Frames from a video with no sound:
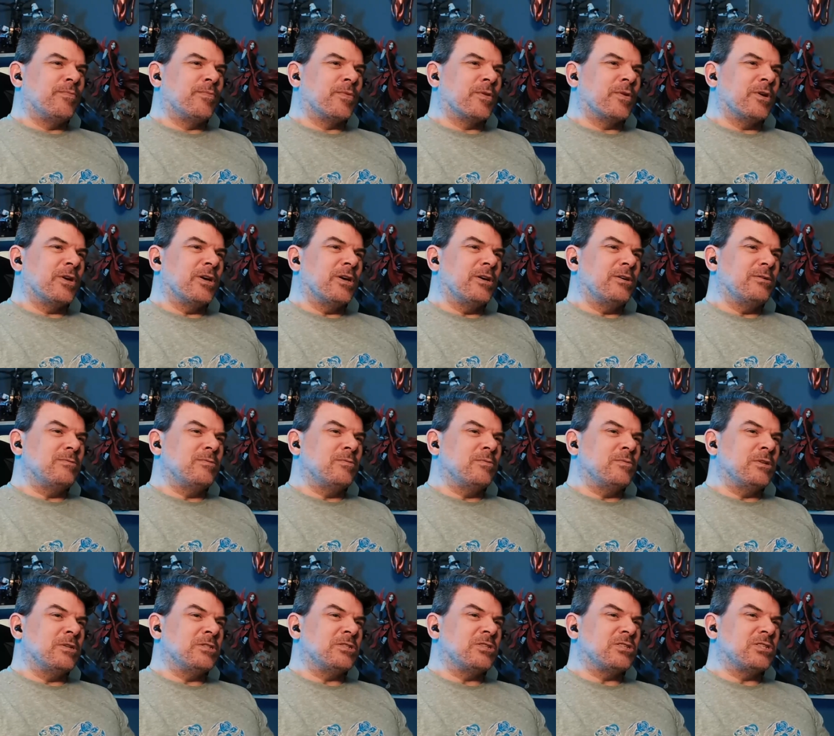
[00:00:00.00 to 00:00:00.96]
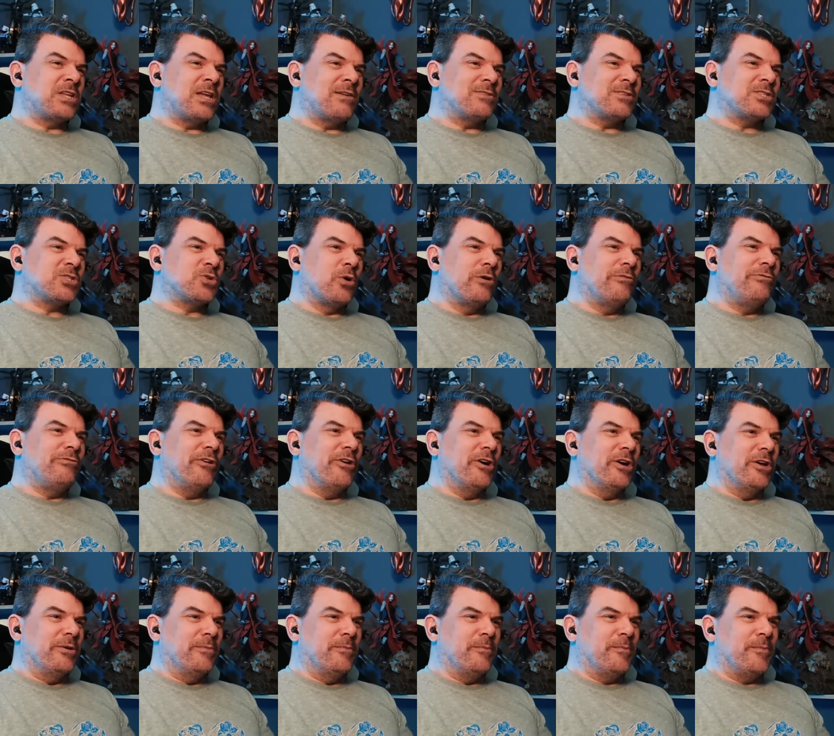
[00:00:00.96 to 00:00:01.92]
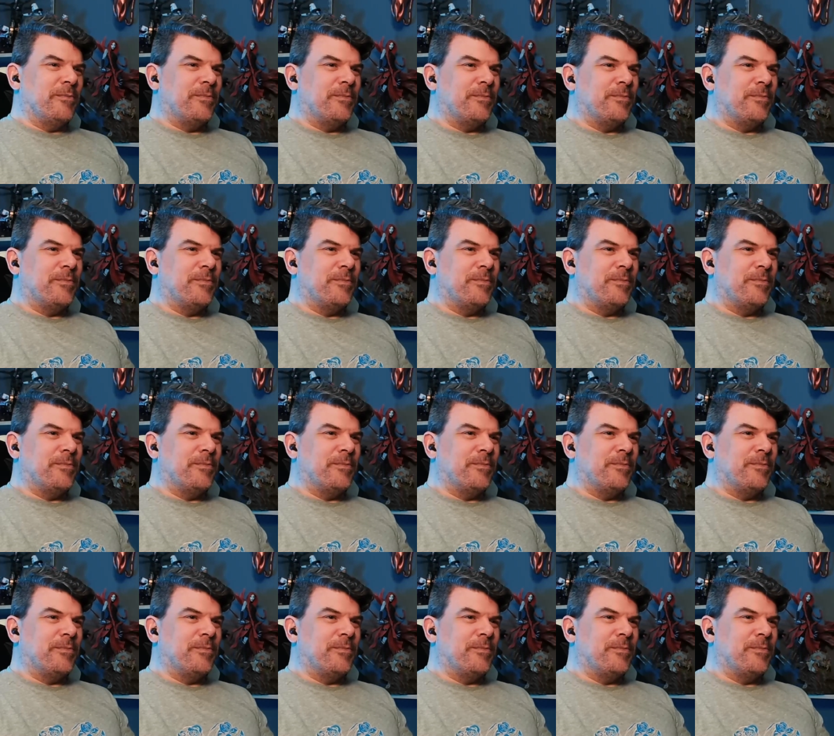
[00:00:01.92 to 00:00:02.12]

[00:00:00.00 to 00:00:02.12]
Okay, let's just have a sword fight.